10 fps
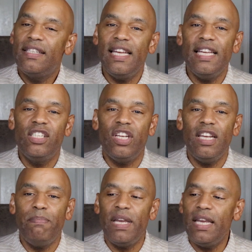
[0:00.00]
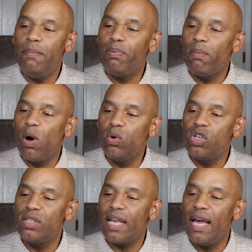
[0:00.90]
TGB
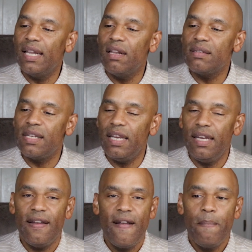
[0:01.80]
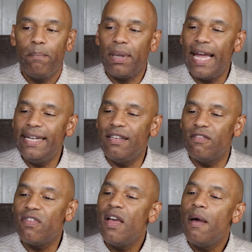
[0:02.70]
Promotions LLC,
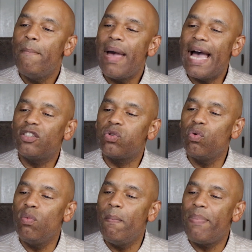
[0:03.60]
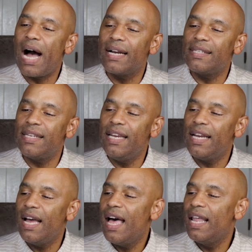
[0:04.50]
plaintiff Matchroom
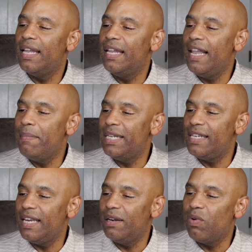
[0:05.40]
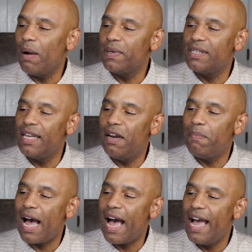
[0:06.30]
Boxing Limited,
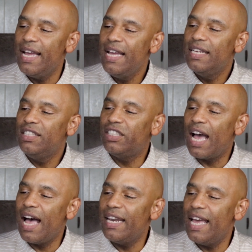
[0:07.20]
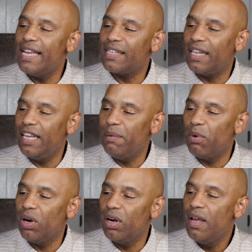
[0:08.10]
represented by John S.
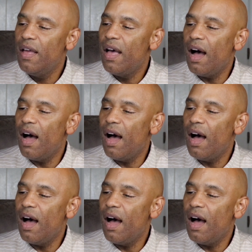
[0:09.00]
Klemer